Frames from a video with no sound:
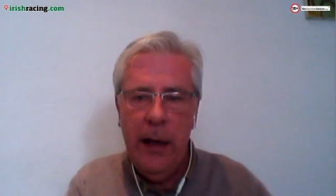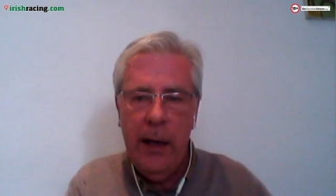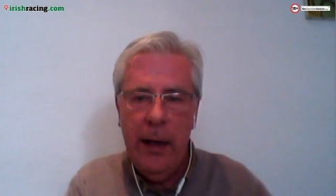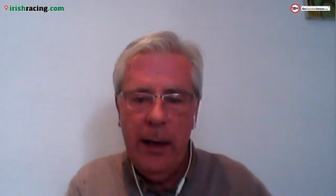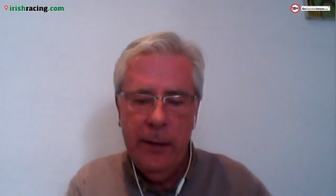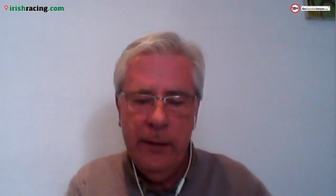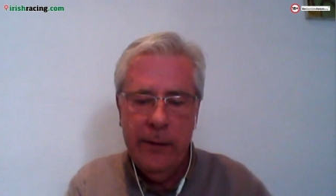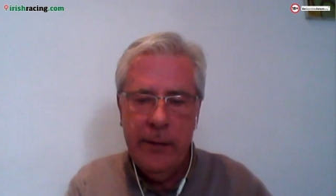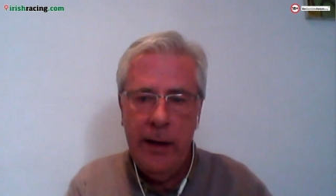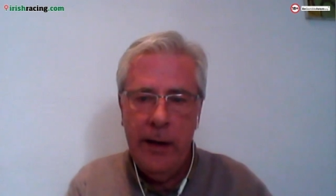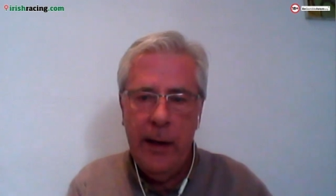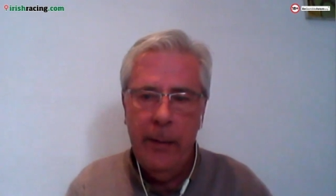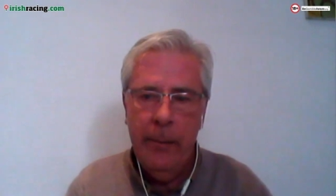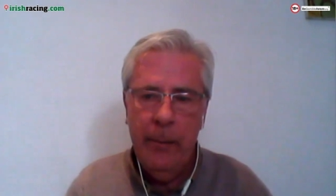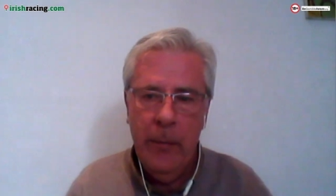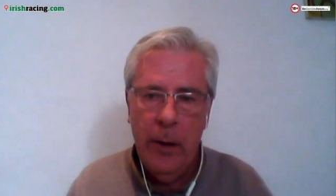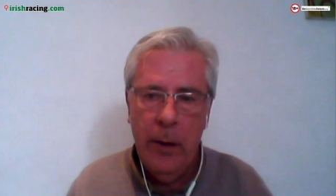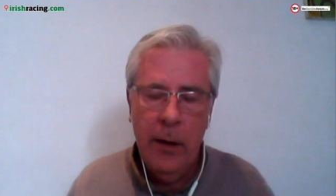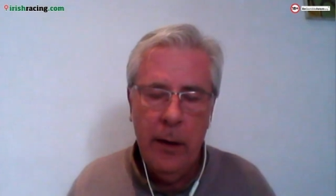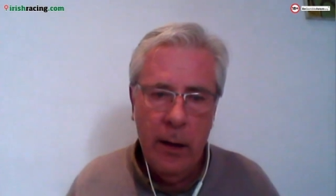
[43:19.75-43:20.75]
And
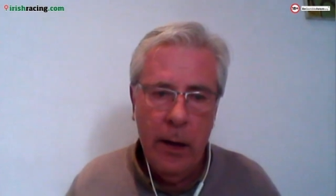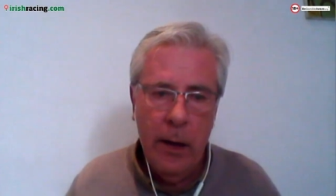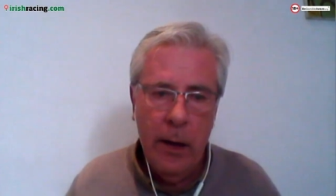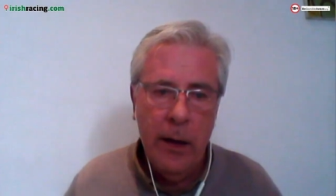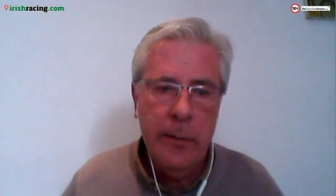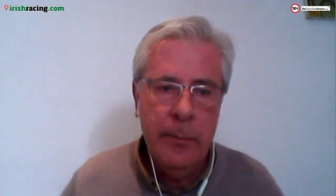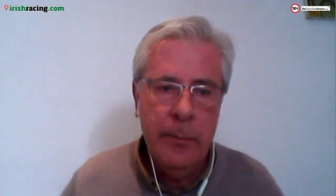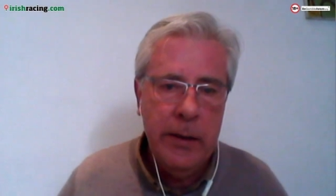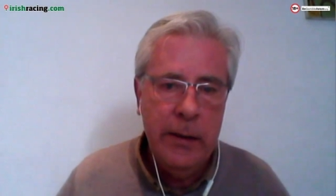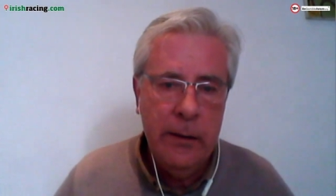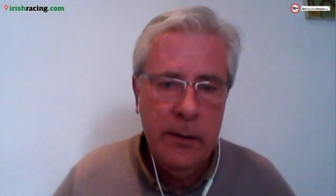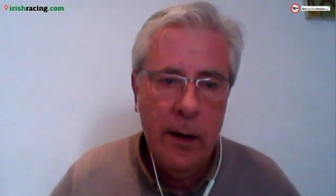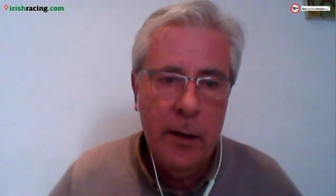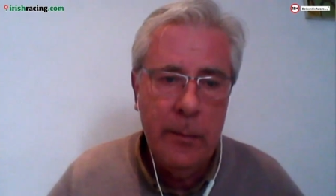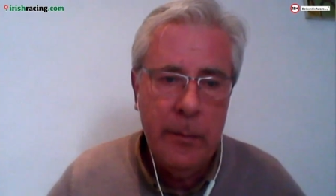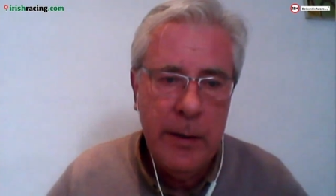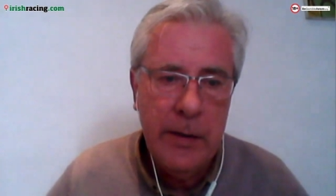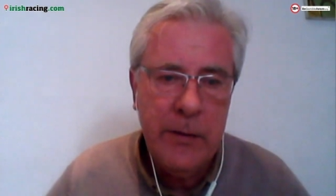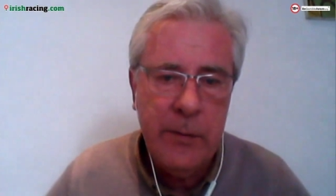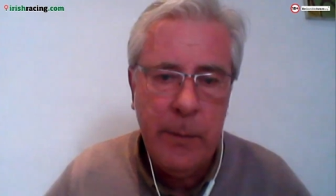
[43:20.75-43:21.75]
I'd
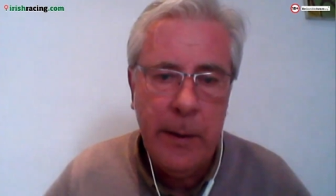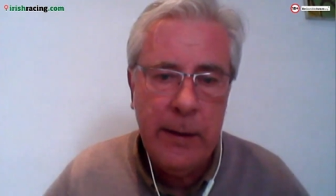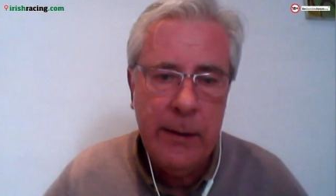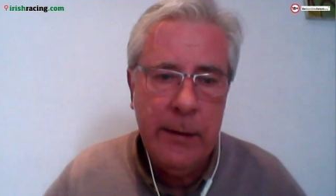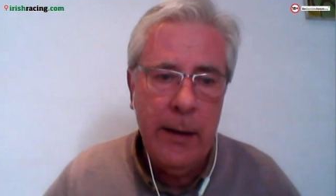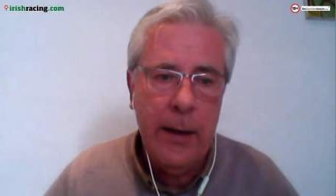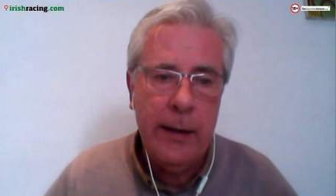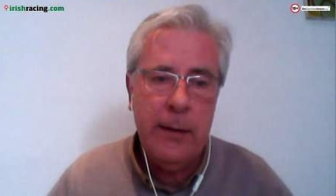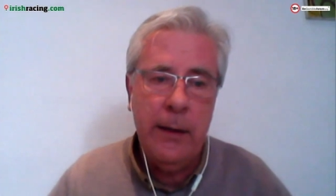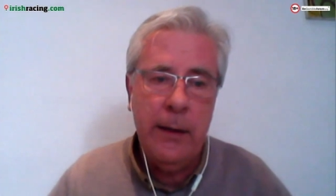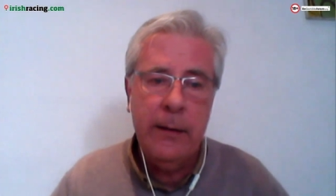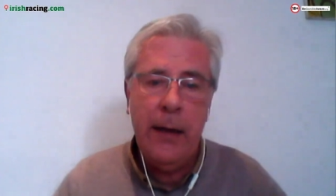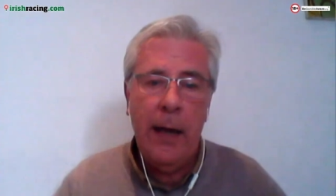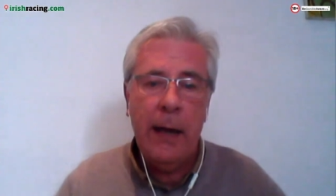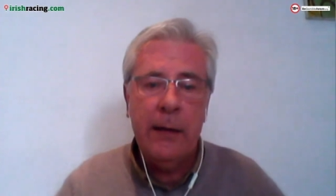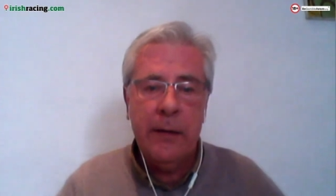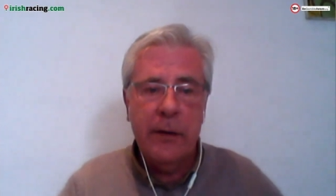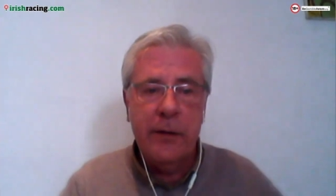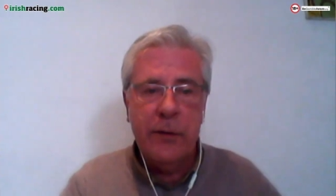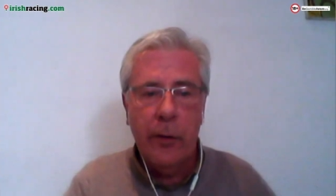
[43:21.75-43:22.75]
be expecting that
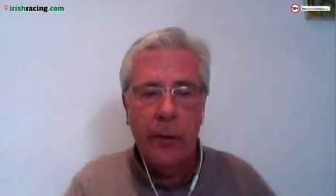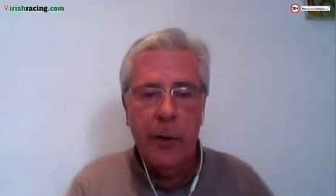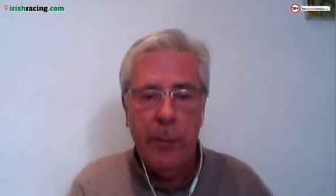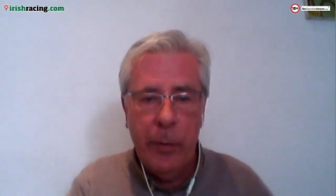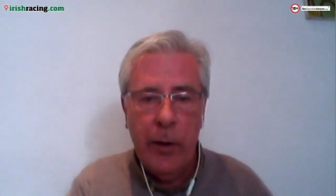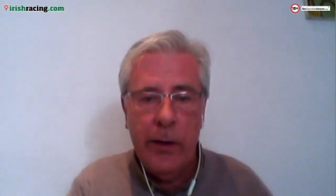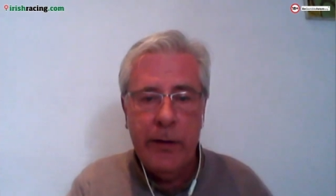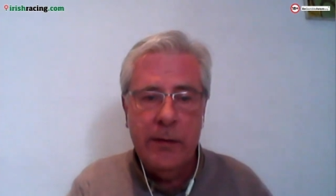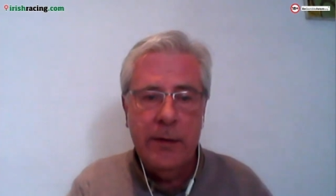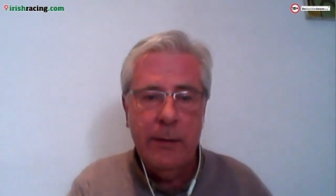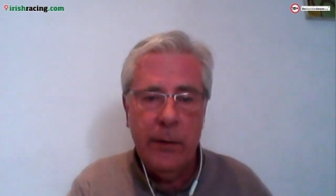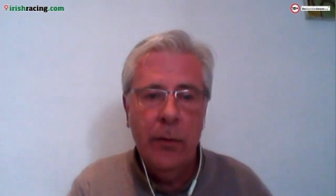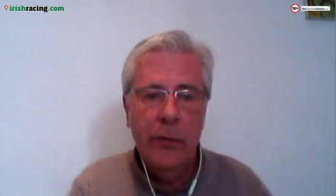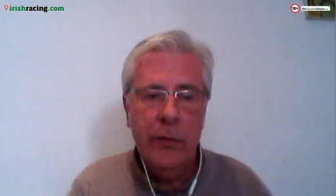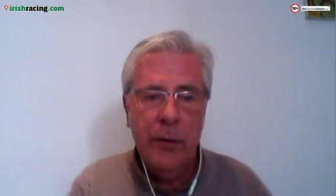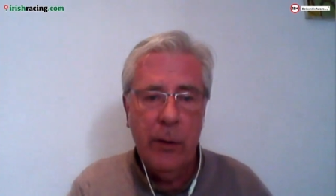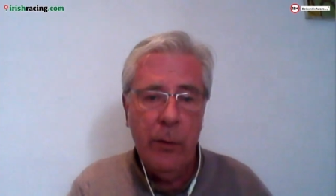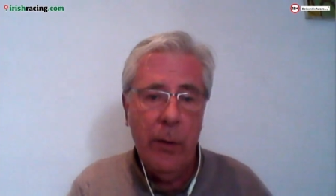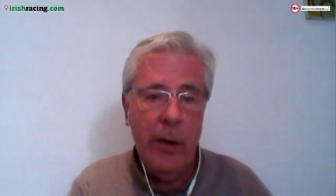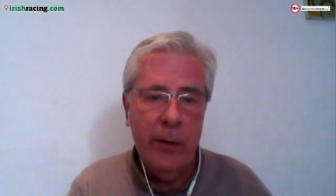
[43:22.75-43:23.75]
at the sort of prices, if
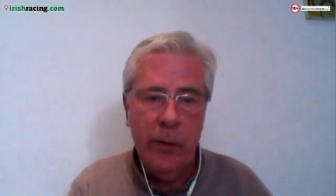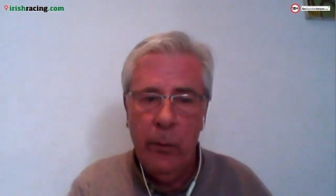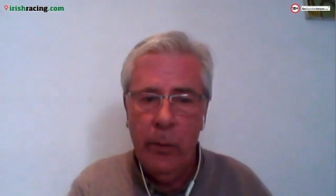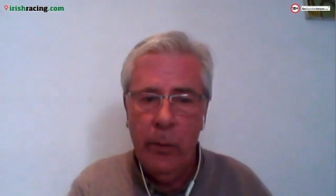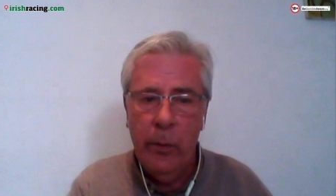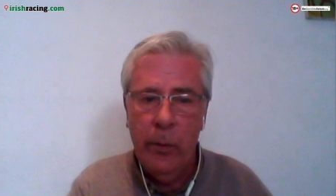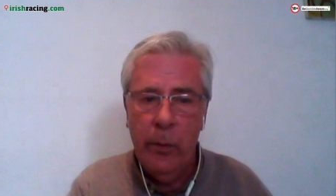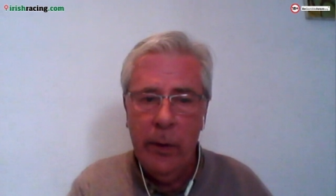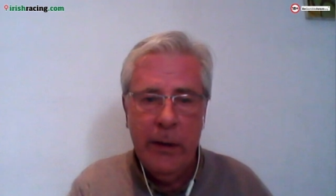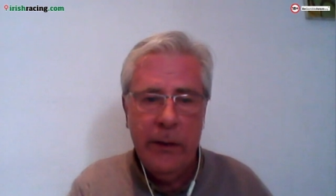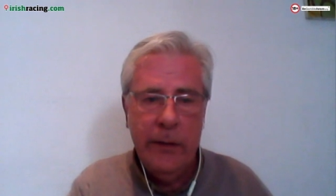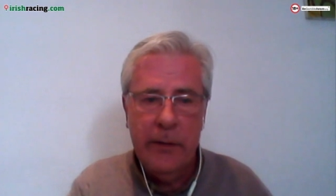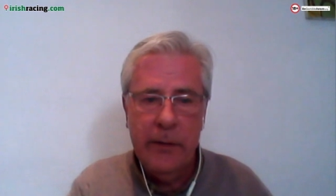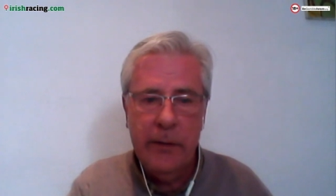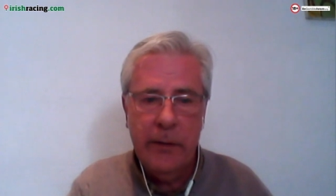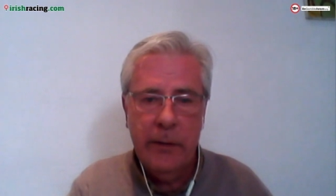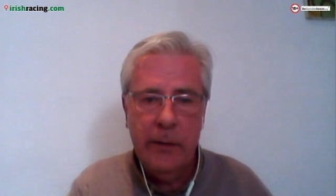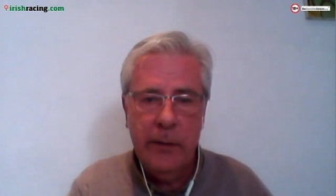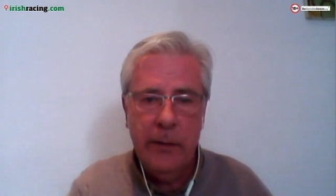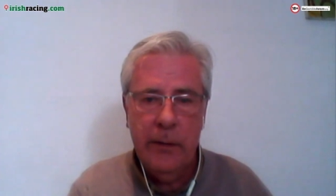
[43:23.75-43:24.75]
it goes on the ground, it
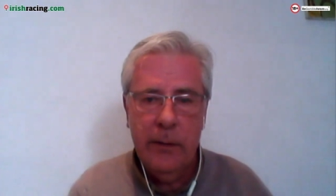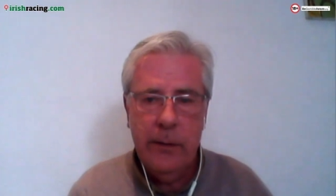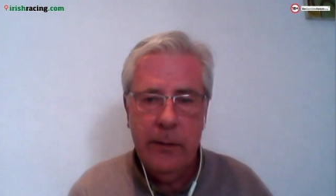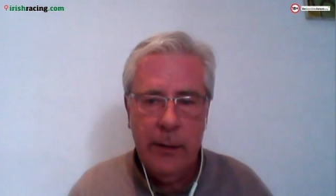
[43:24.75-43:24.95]
wins.